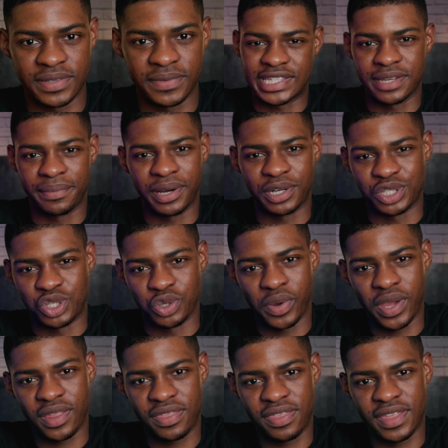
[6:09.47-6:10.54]
It's about
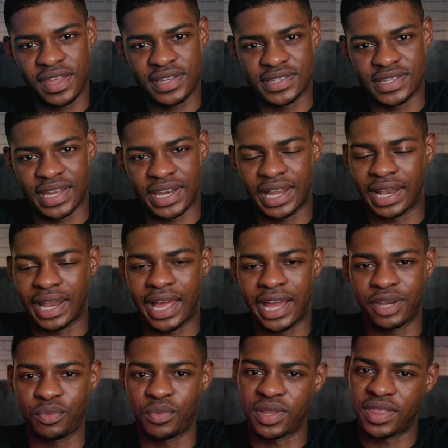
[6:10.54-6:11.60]
doing things that
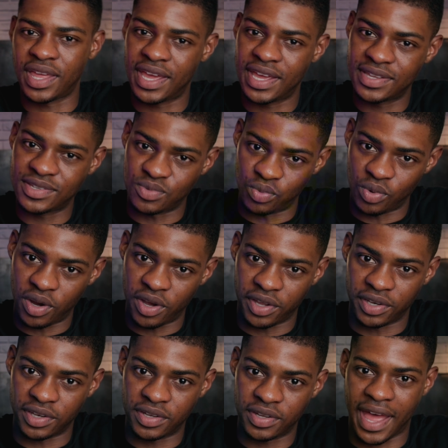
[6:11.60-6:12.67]
align with His word,